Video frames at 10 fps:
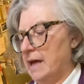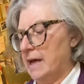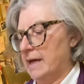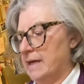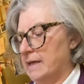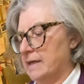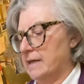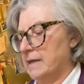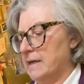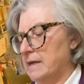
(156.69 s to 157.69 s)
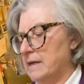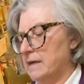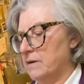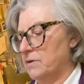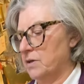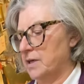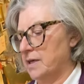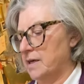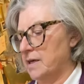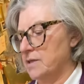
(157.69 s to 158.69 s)
Okay,
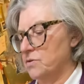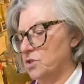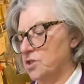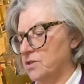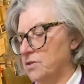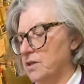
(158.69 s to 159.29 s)
let's switch it on.